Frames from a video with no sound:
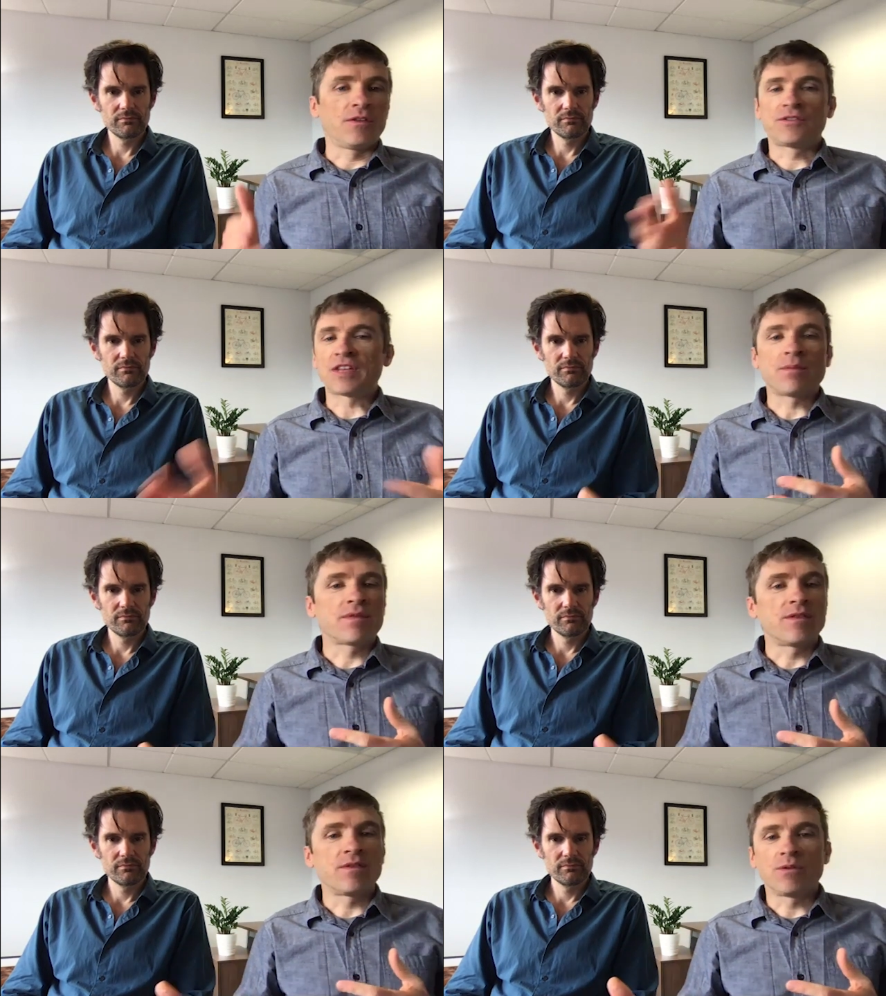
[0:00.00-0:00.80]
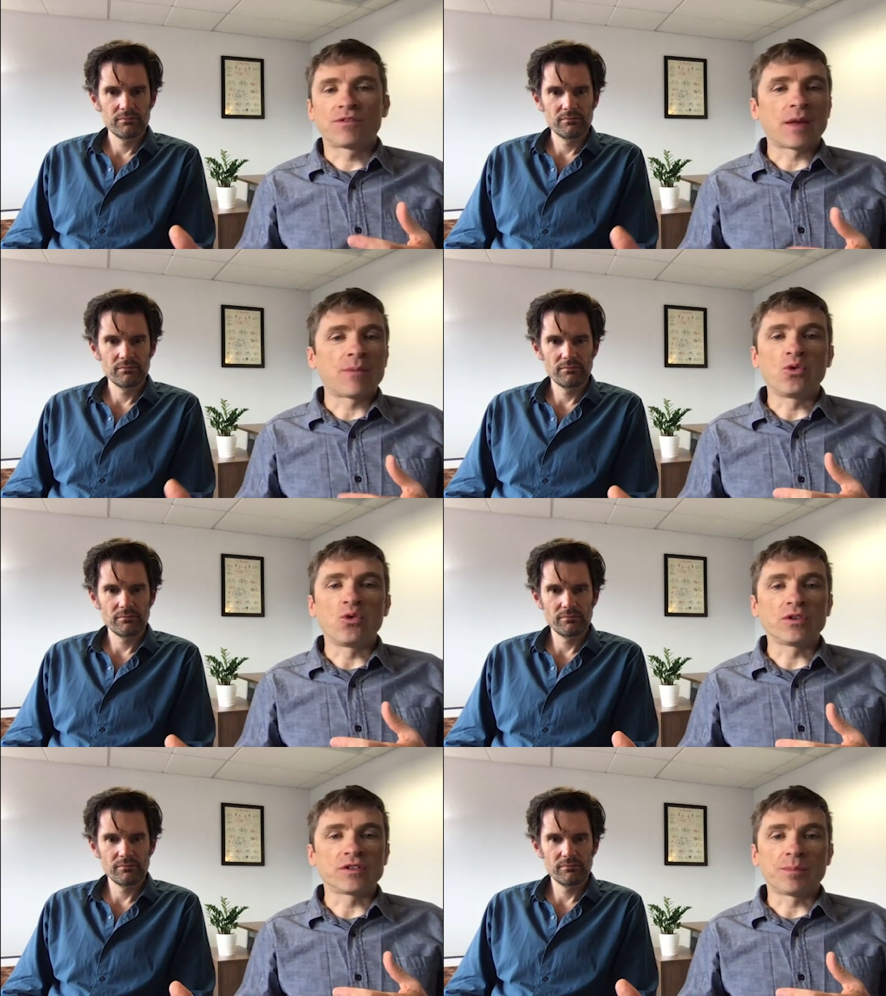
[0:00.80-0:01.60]
Speaker 1: same
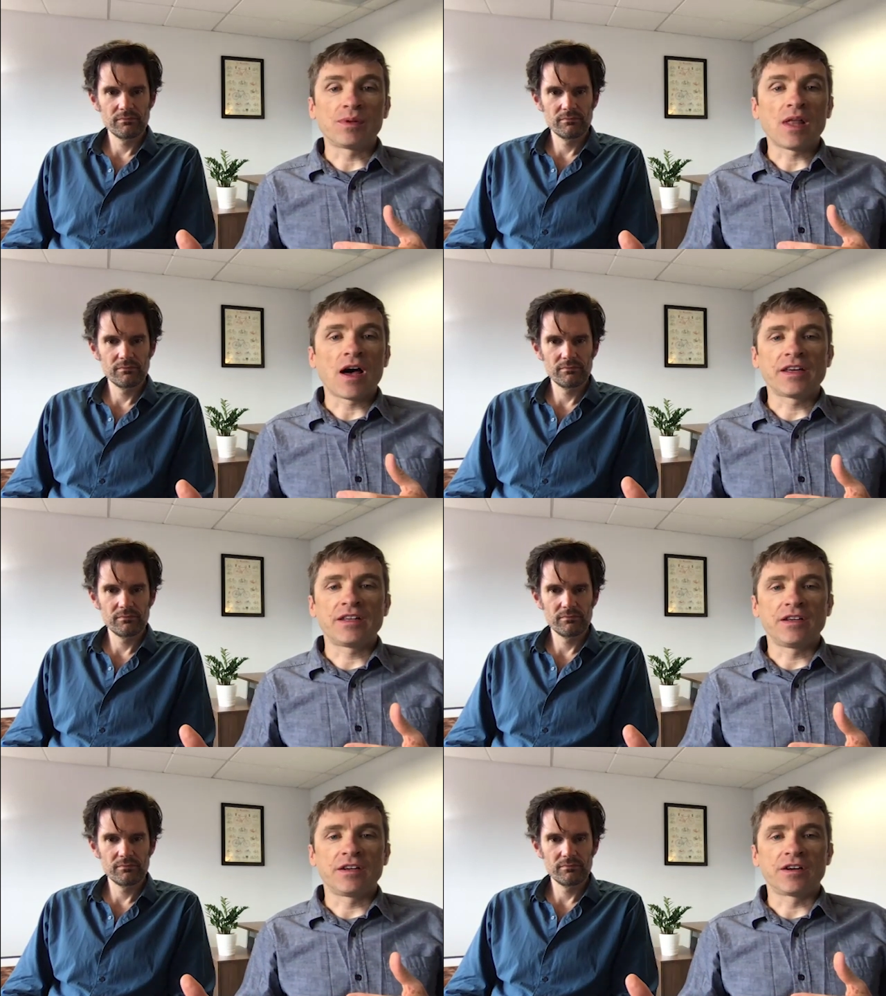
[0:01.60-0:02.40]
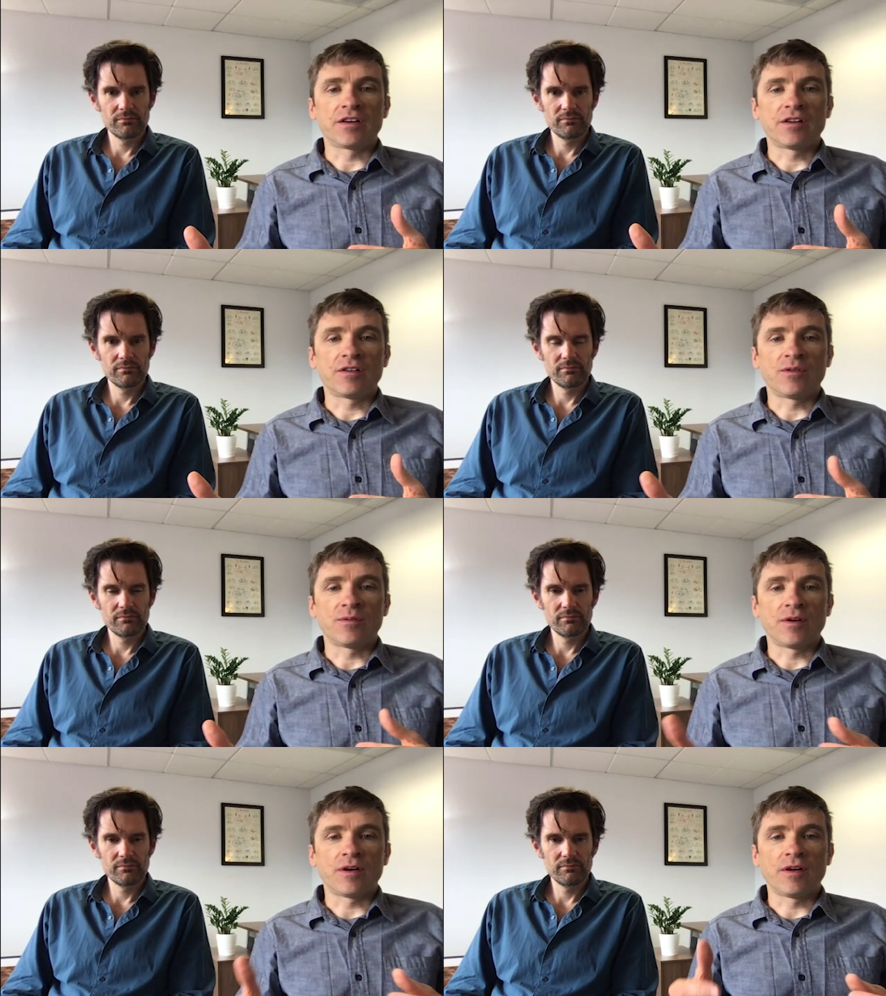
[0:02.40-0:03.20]
rules apply here.
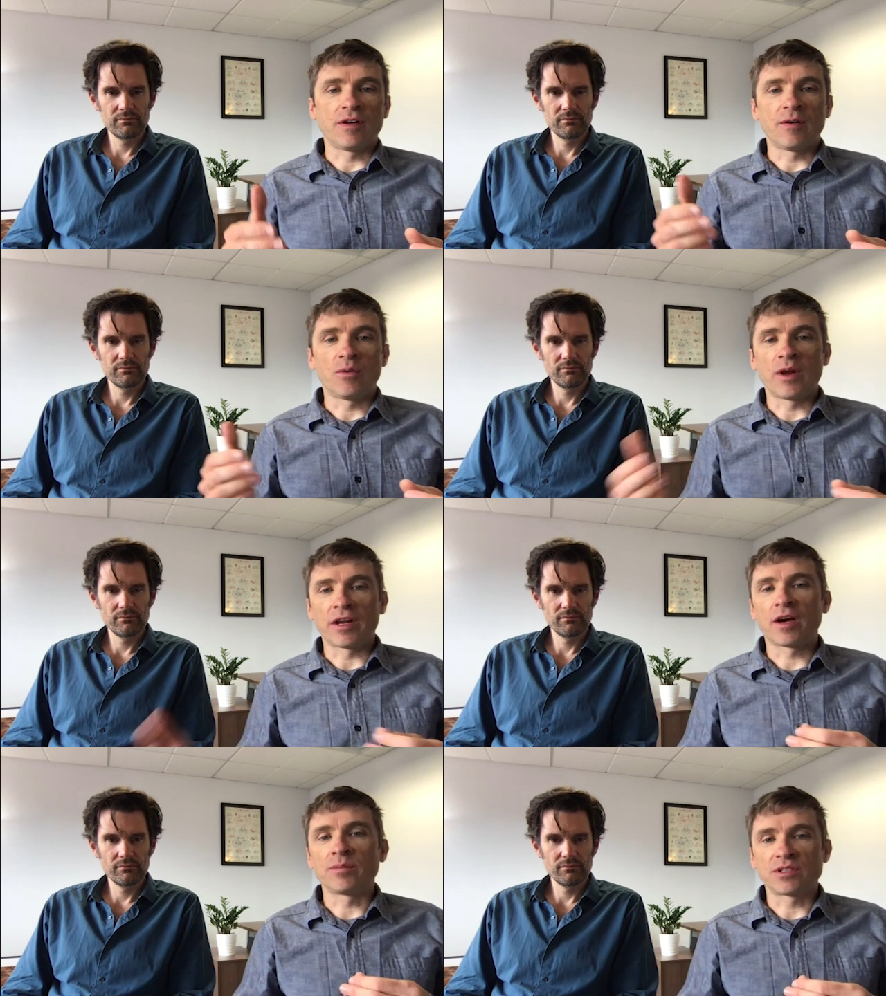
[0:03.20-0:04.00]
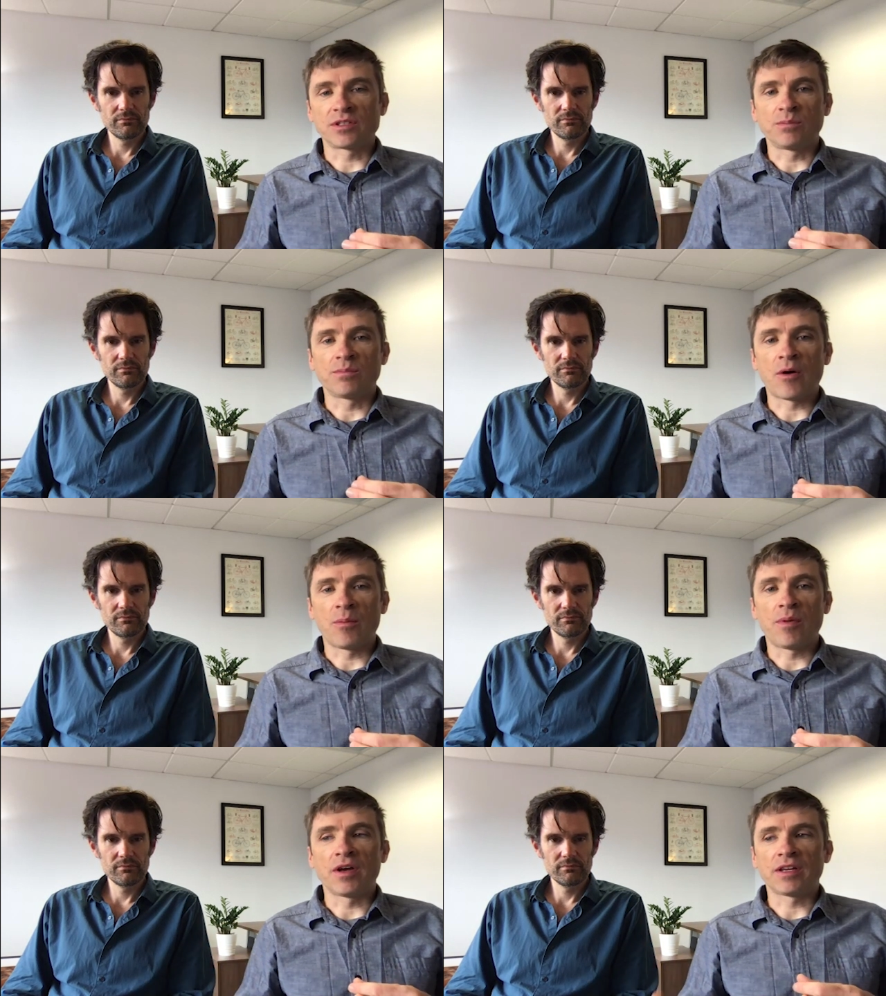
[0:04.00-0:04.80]
Mm-hmm. When it comes to
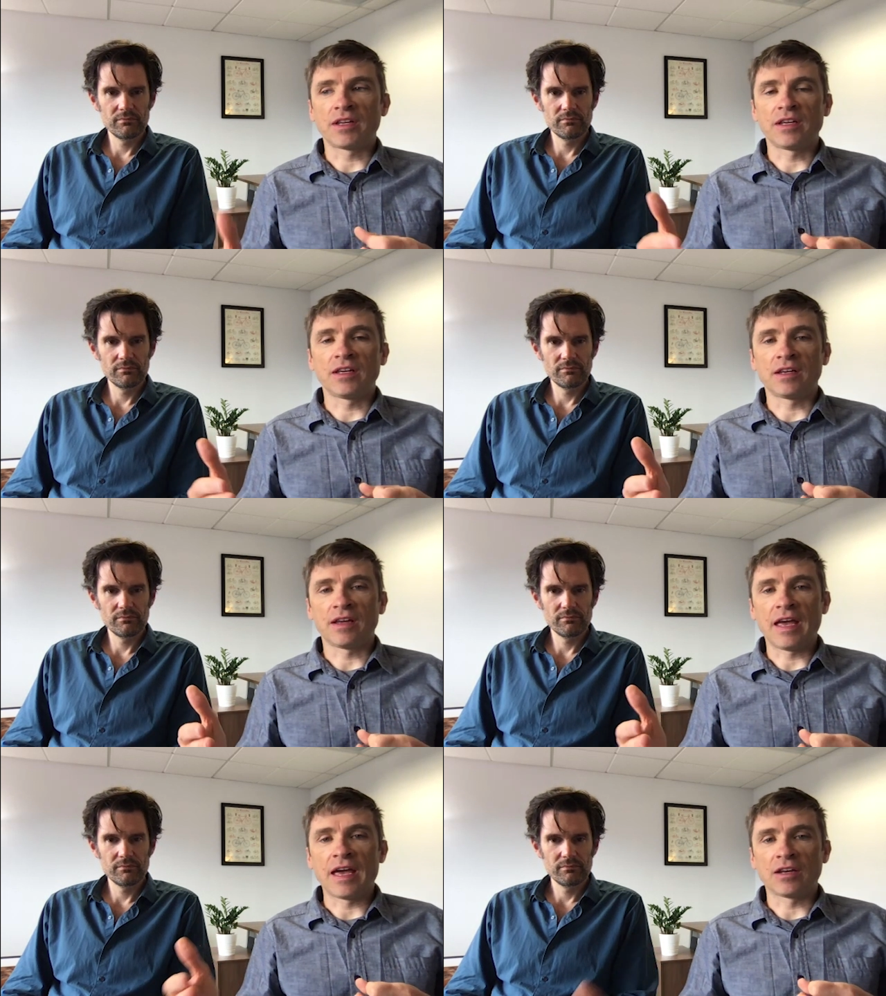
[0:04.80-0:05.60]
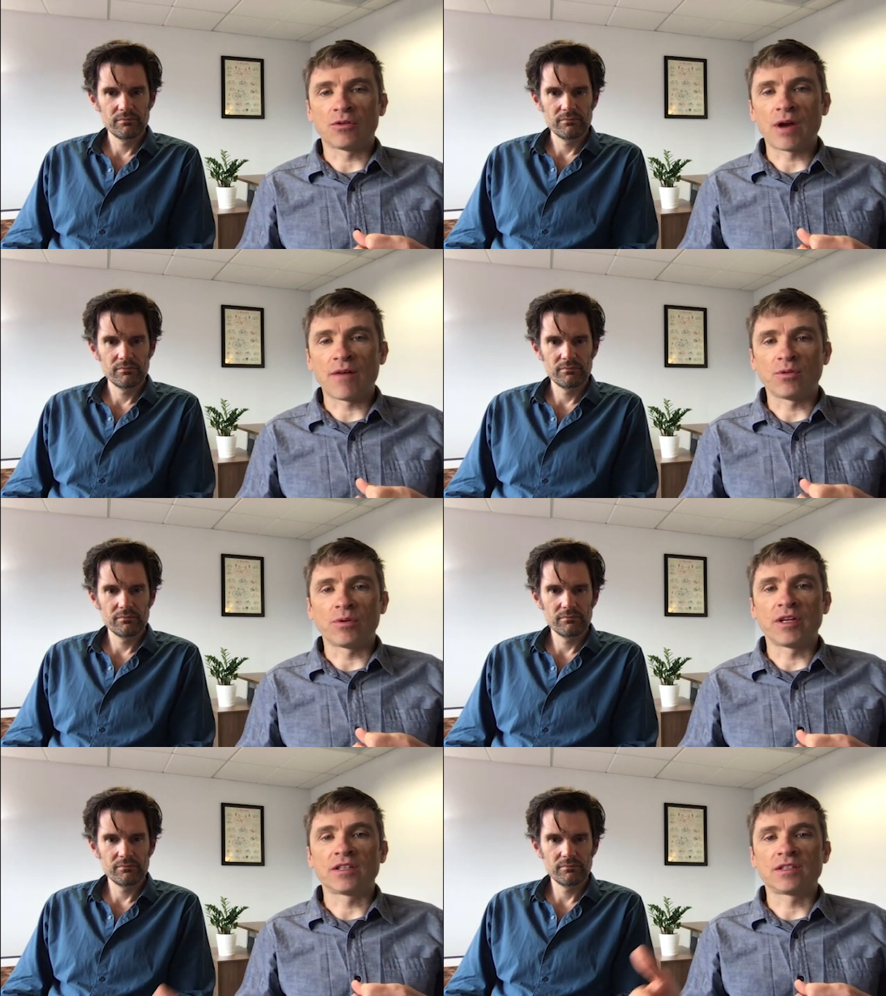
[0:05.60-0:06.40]
mountain biking and gravel
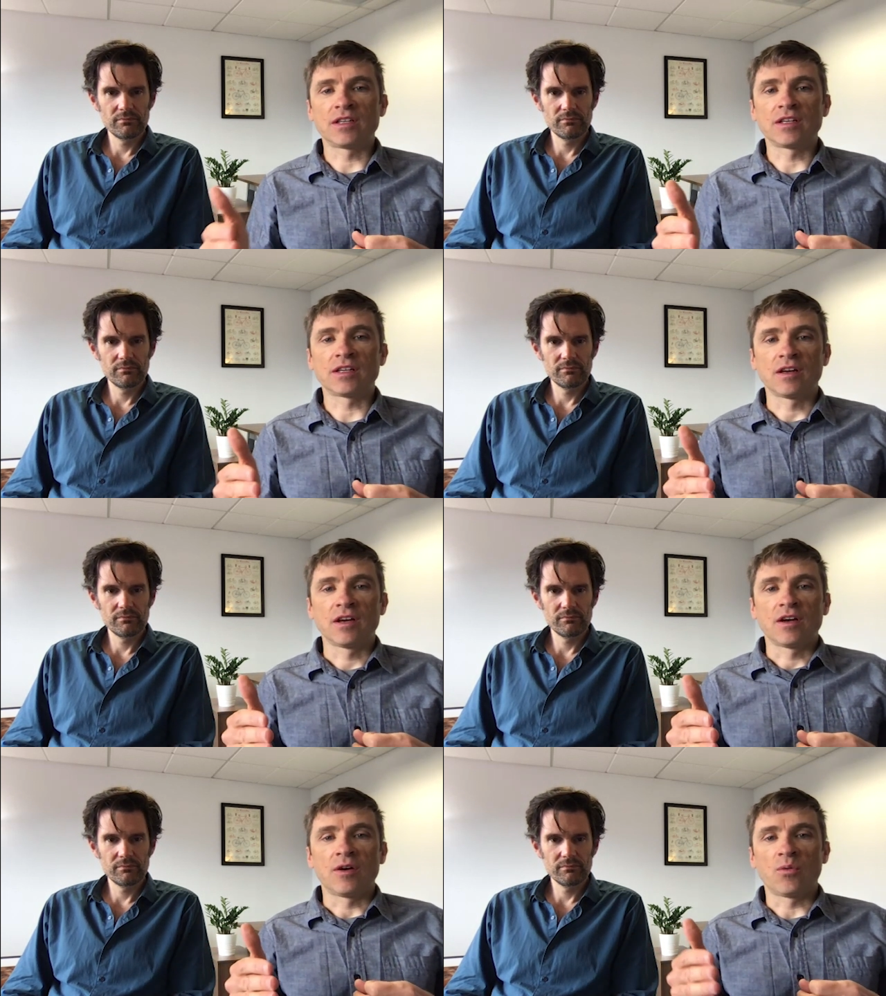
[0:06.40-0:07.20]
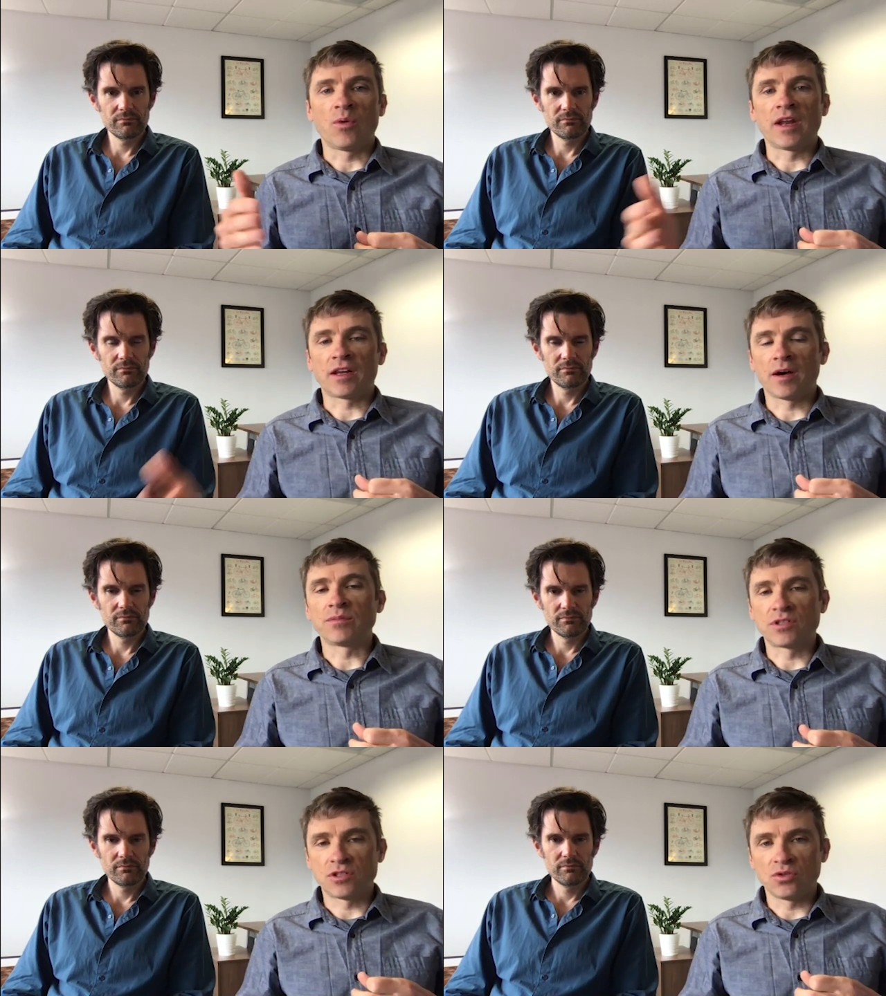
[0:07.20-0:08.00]
racing, when it
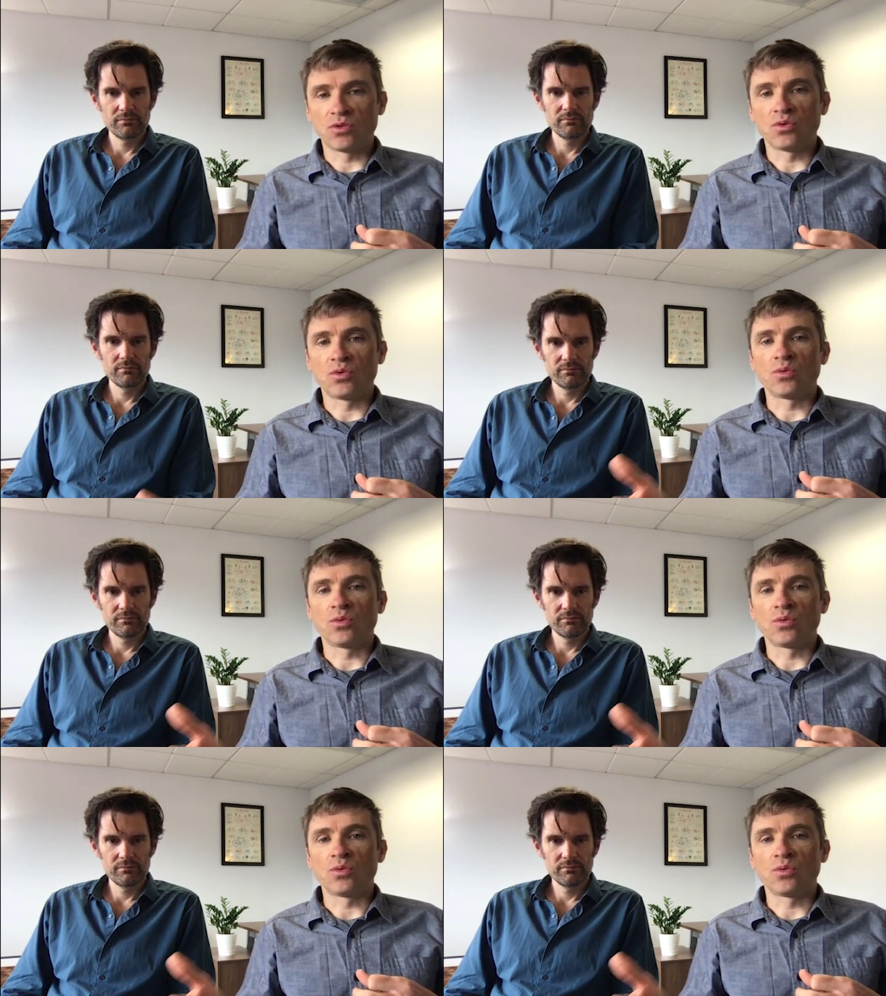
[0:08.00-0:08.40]
comes to